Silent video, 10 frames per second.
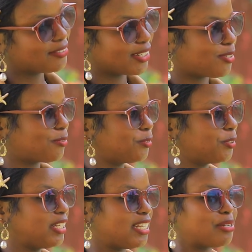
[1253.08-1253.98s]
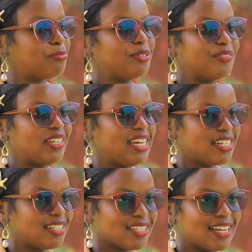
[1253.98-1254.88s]
First of all, it's a
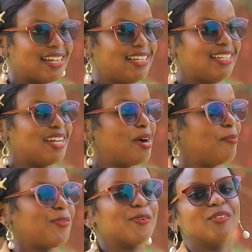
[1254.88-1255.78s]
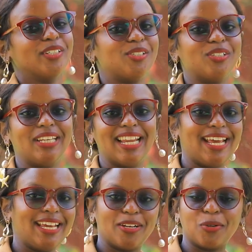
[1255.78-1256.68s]
privilege, and don't forget to
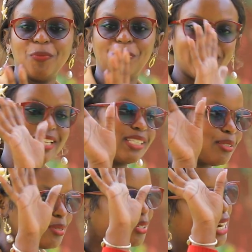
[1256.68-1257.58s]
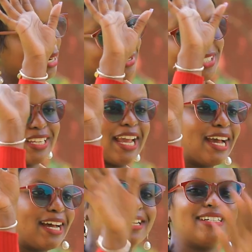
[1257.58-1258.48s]
like, comment, subscribe,
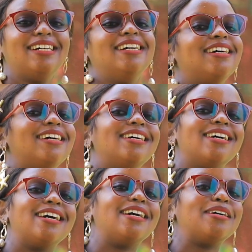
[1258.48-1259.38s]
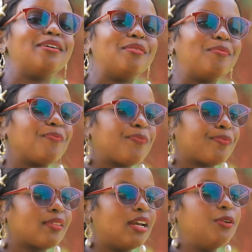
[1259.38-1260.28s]
share,
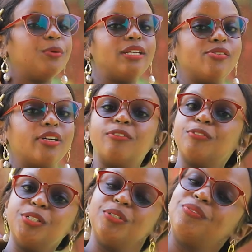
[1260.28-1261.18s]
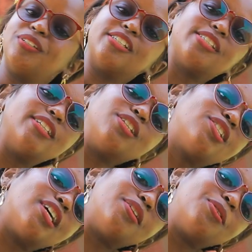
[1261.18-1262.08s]
and always look out for new videos on
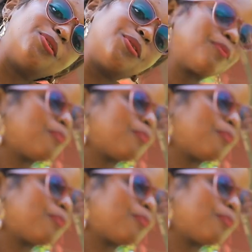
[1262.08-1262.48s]
this channel.